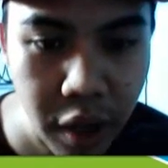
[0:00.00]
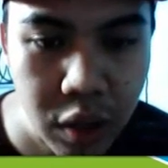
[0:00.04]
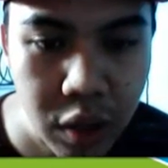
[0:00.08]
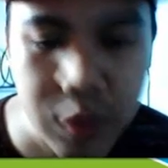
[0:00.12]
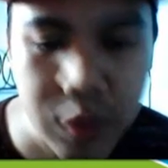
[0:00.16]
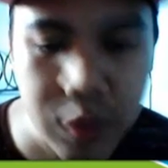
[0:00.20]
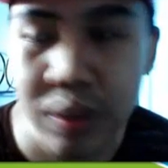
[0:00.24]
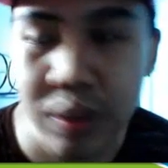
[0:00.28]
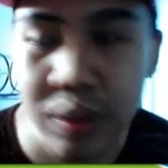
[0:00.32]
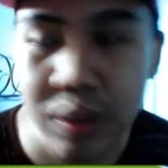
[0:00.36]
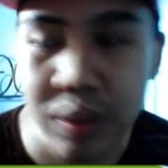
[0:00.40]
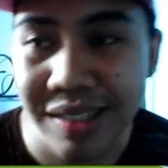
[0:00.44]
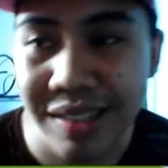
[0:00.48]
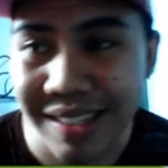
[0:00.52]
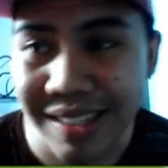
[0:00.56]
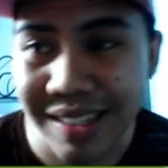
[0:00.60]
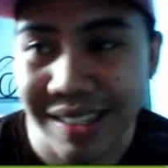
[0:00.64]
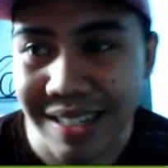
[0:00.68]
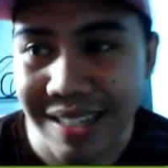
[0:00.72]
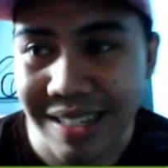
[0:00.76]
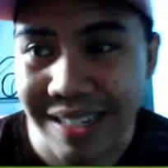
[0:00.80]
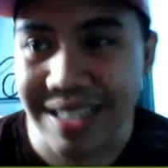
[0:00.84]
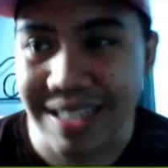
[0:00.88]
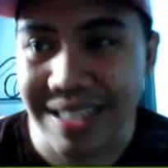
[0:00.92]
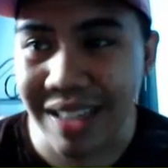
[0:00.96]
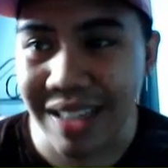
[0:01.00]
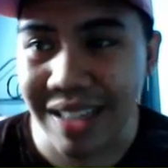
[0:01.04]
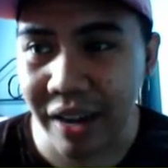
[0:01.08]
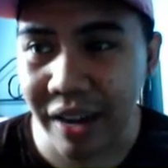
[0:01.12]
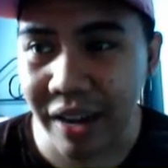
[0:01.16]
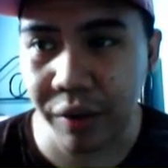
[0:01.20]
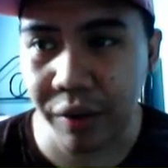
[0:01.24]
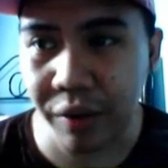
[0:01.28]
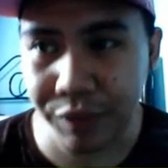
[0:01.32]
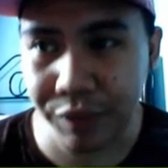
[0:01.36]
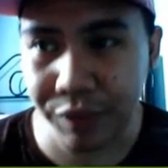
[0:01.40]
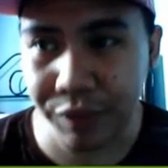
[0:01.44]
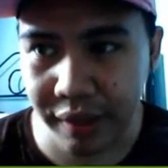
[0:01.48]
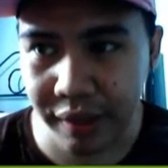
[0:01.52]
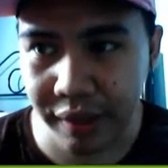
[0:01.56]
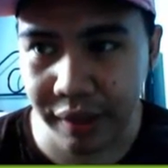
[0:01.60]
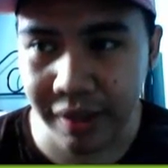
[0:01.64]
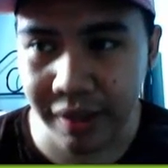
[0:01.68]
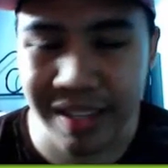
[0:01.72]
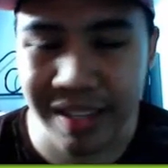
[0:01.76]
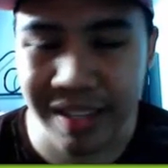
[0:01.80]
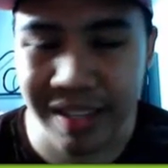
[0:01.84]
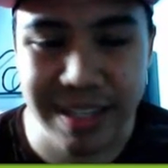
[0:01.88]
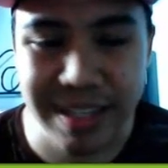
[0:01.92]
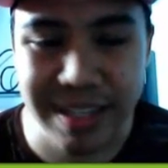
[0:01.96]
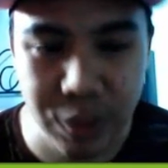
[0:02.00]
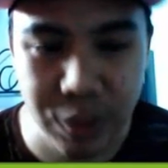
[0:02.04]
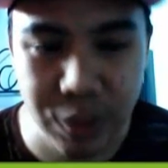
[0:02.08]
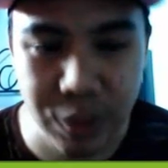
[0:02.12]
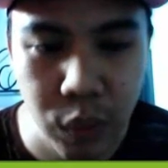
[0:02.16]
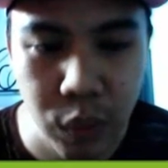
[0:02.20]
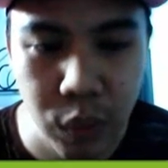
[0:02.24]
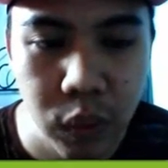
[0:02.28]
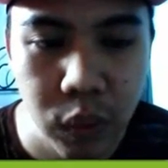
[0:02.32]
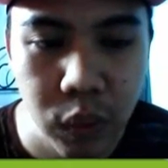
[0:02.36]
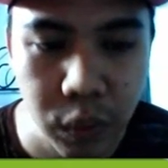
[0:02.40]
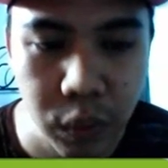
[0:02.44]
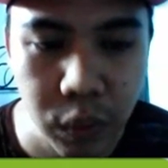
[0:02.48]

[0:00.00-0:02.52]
So this kind of thing is tool